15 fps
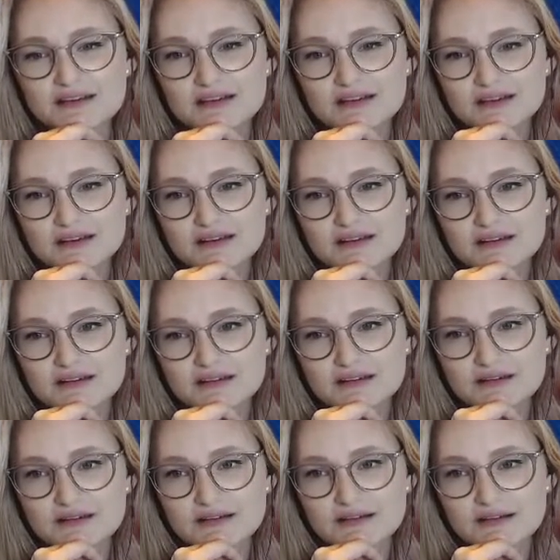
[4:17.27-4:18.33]

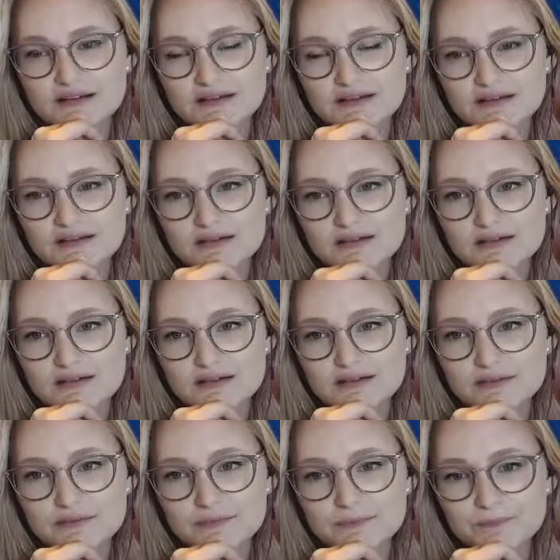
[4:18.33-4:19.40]

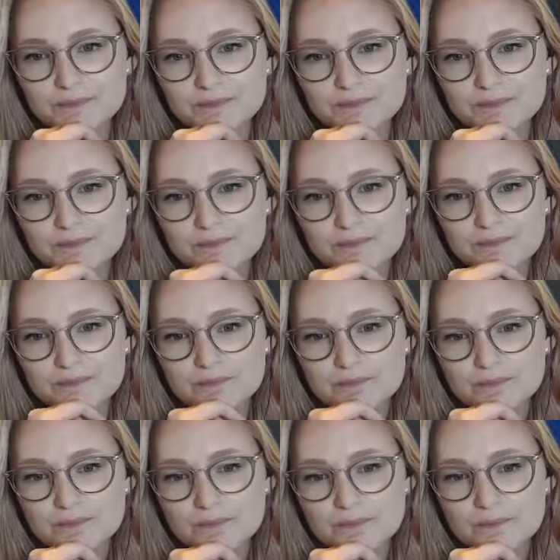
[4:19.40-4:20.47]

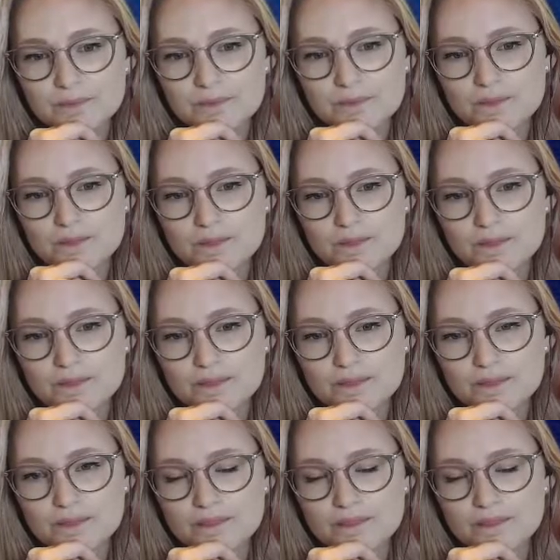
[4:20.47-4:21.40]
[no speech]